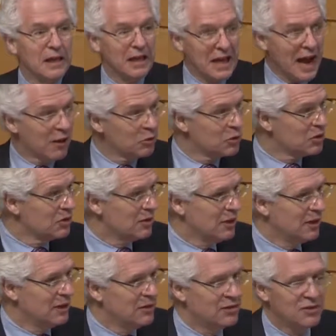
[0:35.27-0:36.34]
announce
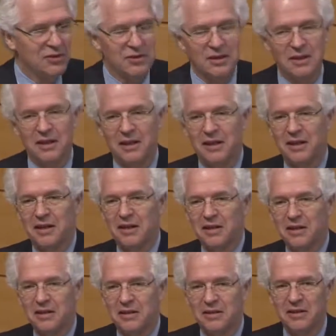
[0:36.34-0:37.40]
these
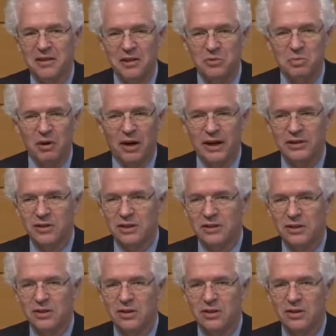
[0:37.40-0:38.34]
prizes.